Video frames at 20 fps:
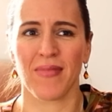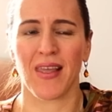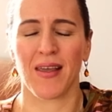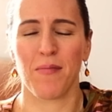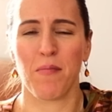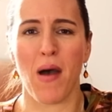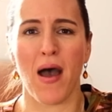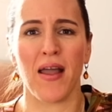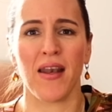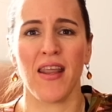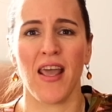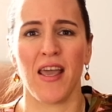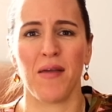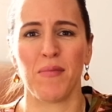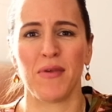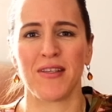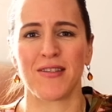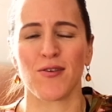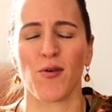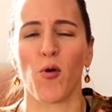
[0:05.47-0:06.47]
My
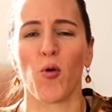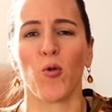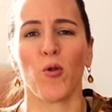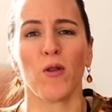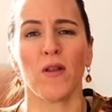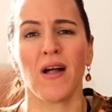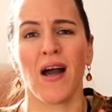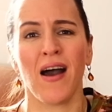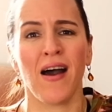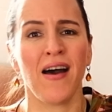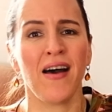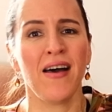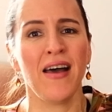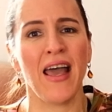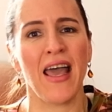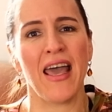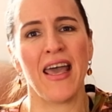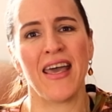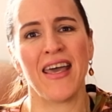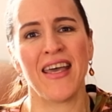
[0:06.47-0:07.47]
name is
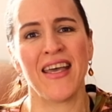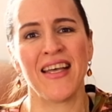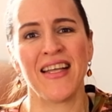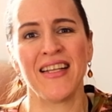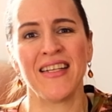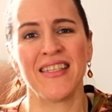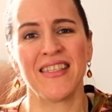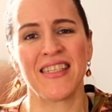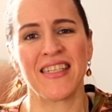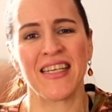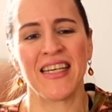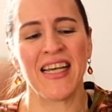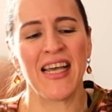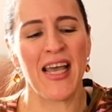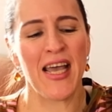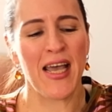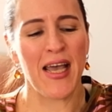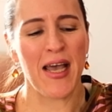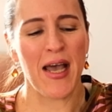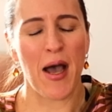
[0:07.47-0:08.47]
Olga and
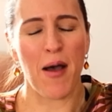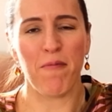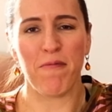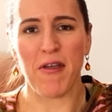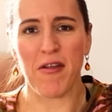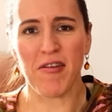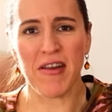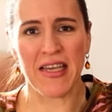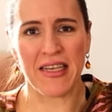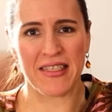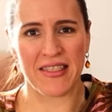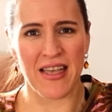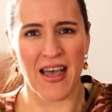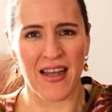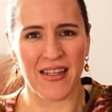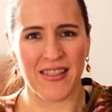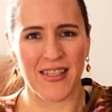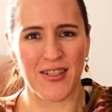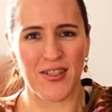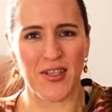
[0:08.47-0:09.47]
I'm very
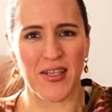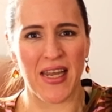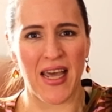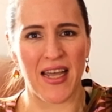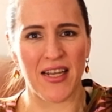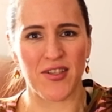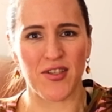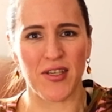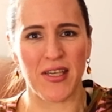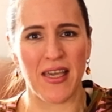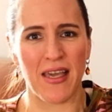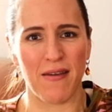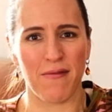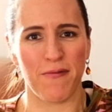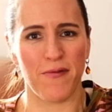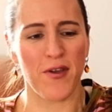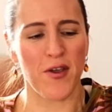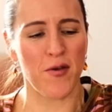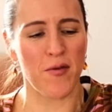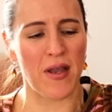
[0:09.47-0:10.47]
excited today to
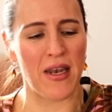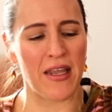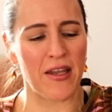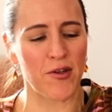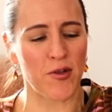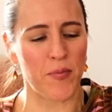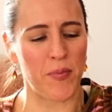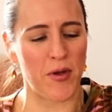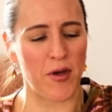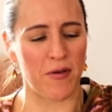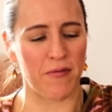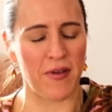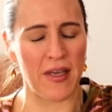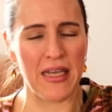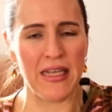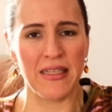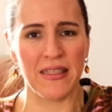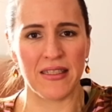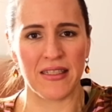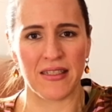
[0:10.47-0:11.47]
give you a little bit of
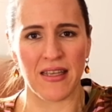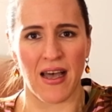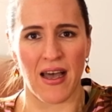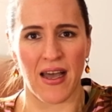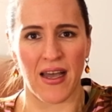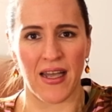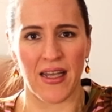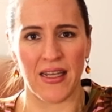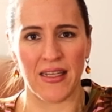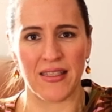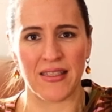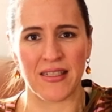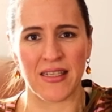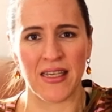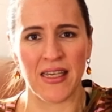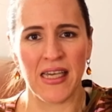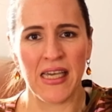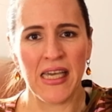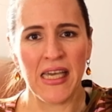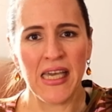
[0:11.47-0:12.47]
insight
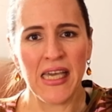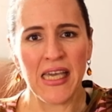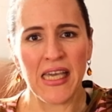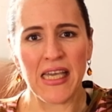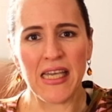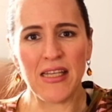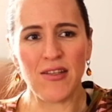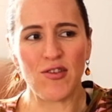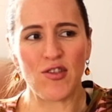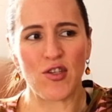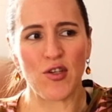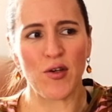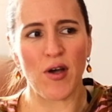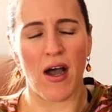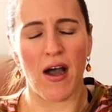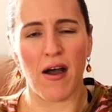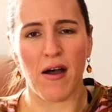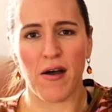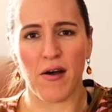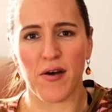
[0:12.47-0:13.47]
into
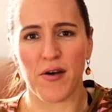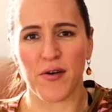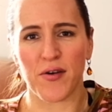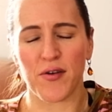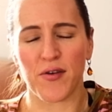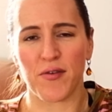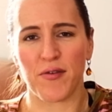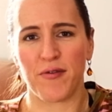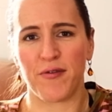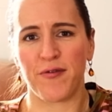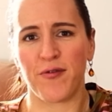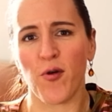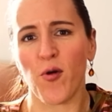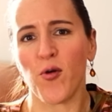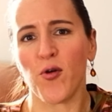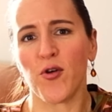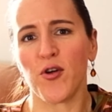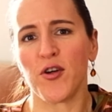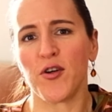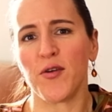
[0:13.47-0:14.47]
our
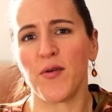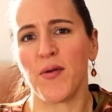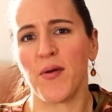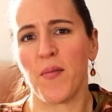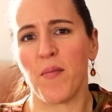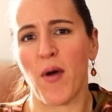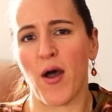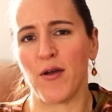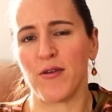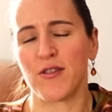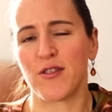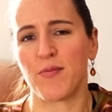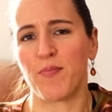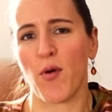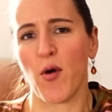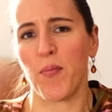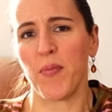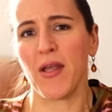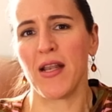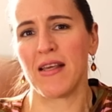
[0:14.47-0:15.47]
4 most
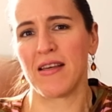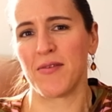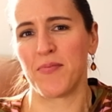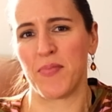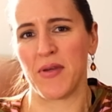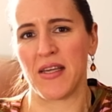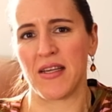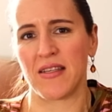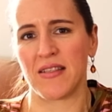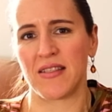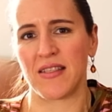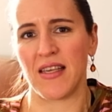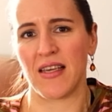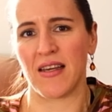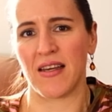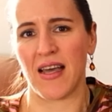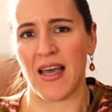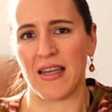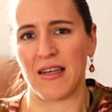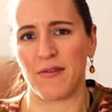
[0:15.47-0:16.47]
popular beers
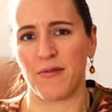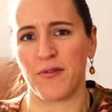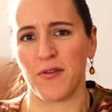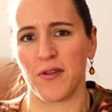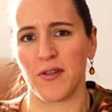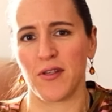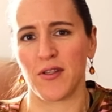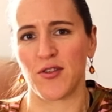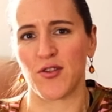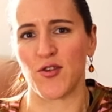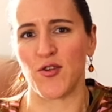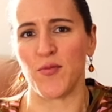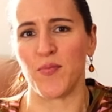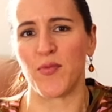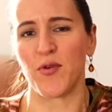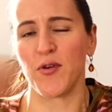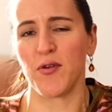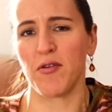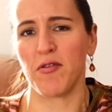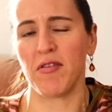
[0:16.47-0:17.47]
here at Furnace Room
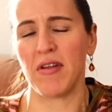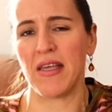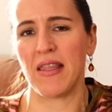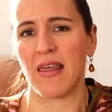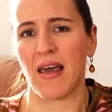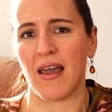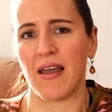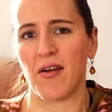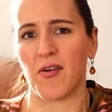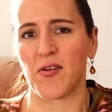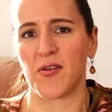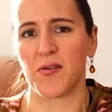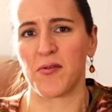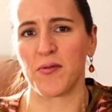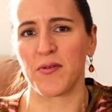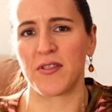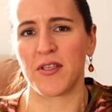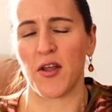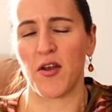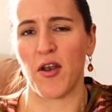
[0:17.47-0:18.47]
Brewery. They are
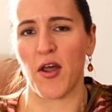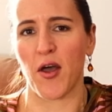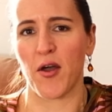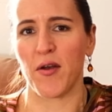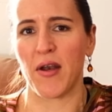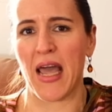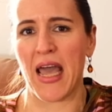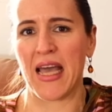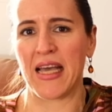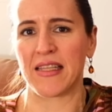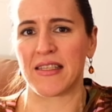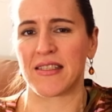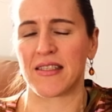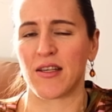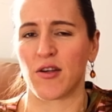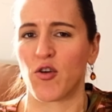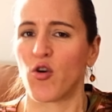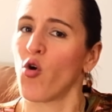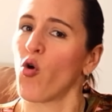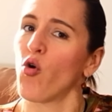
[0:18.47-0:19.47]
also known as
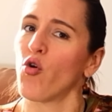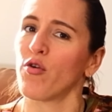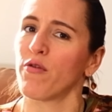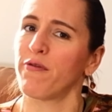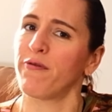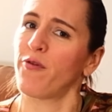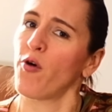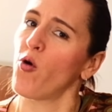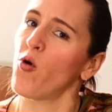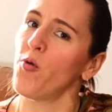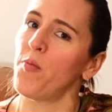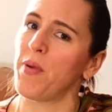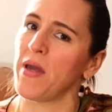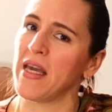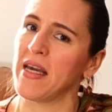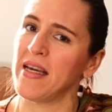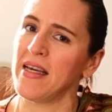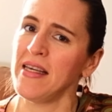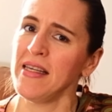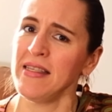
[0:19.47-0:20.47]
the Core 4
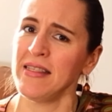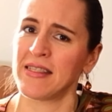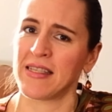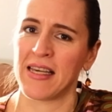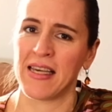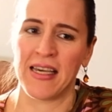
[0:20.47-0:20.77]
beers.